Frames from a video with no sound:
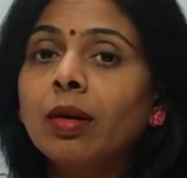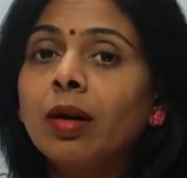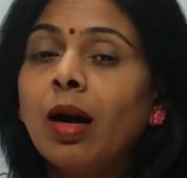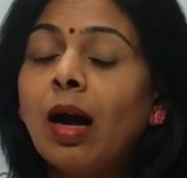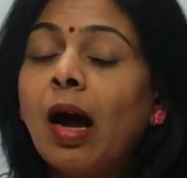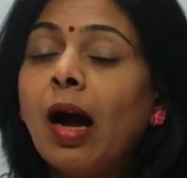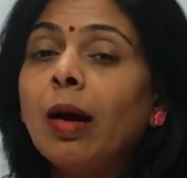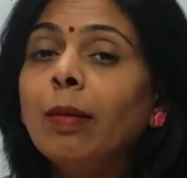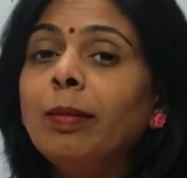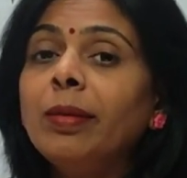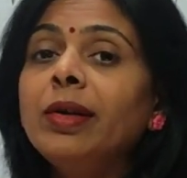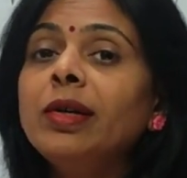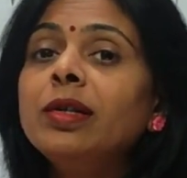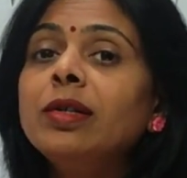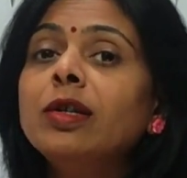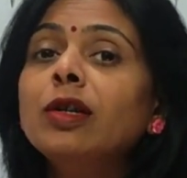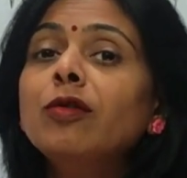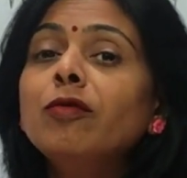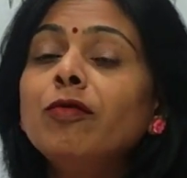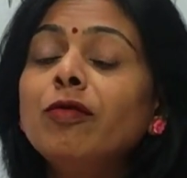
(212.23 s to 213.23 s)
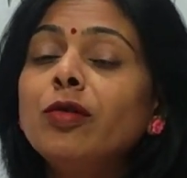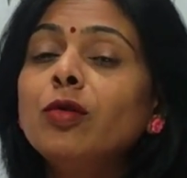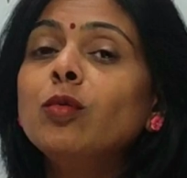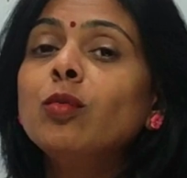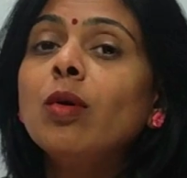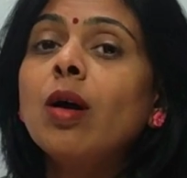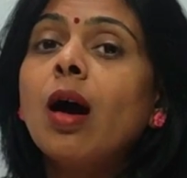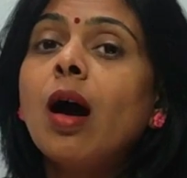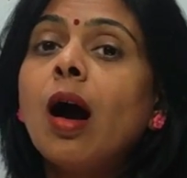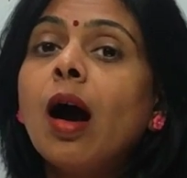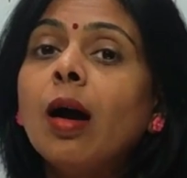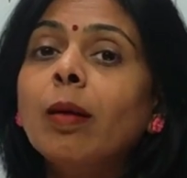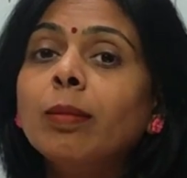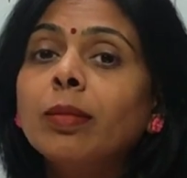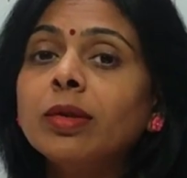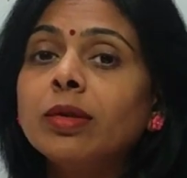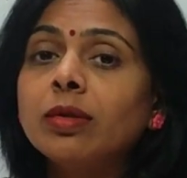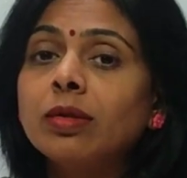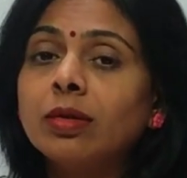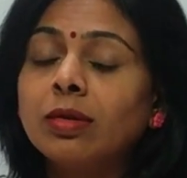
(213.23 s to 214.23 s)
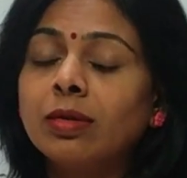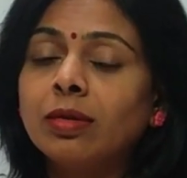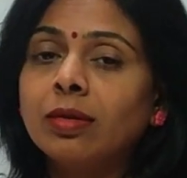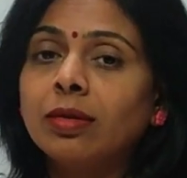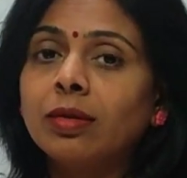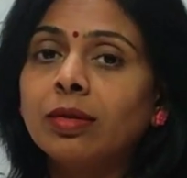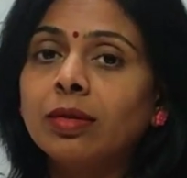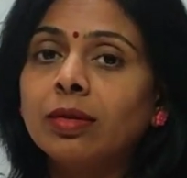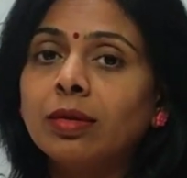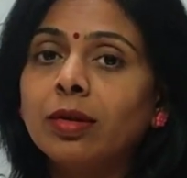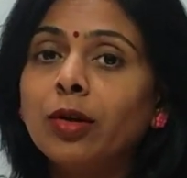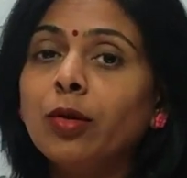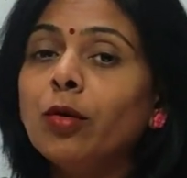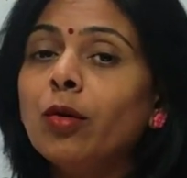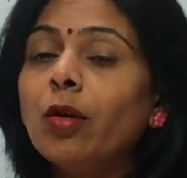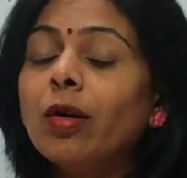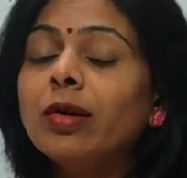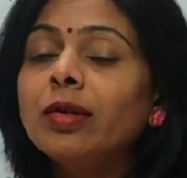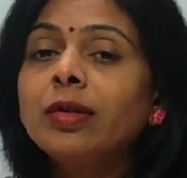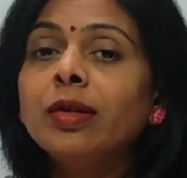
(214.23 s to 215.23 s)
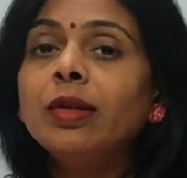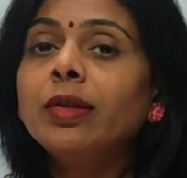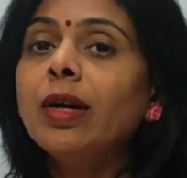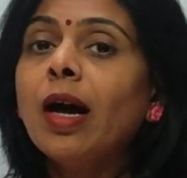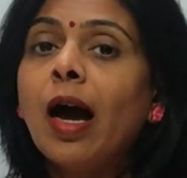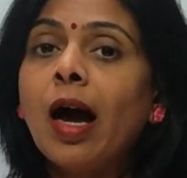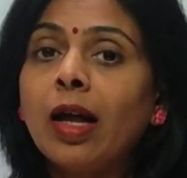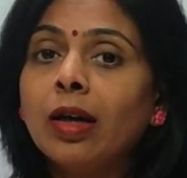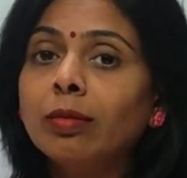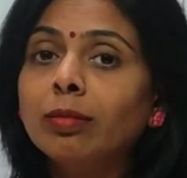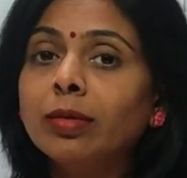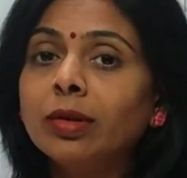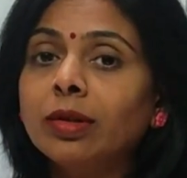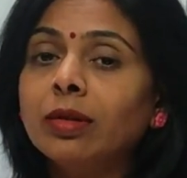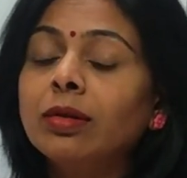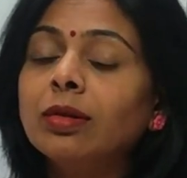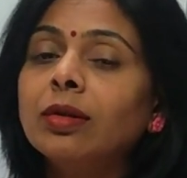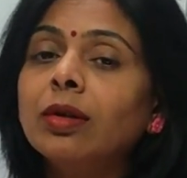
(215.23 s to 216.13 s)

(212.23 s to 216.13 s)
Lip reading: I am eating few almonds. You will not say it almond.